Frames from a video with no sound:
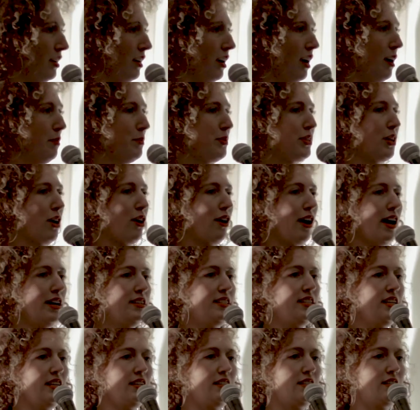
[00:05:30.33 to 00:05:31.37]
I'm sorry, I
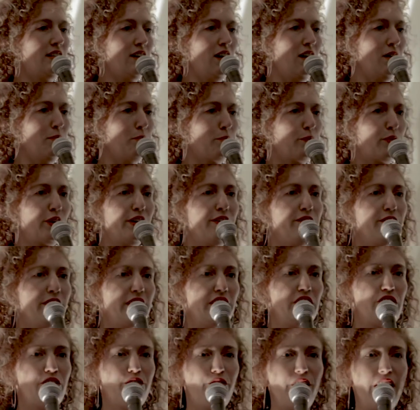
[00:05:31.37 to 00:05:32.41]
see some
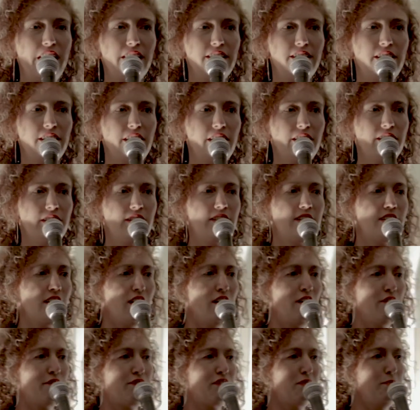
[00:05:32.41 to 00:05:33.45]
privileged faces
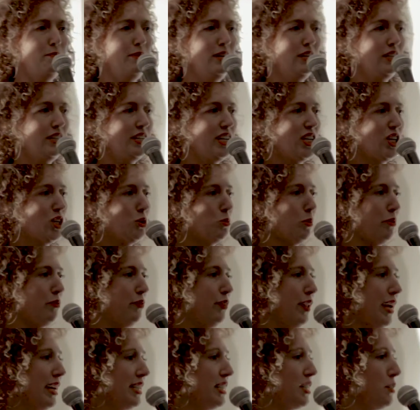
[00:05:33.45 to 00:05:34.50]
unfamiliar with
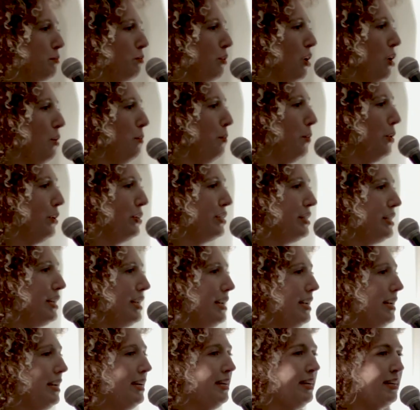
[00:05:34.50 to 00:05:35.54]
Lexapro
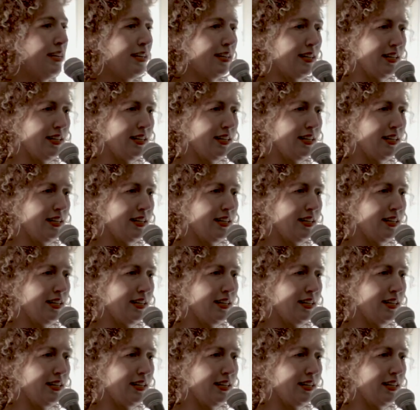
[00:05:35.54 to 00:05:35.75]
pussy.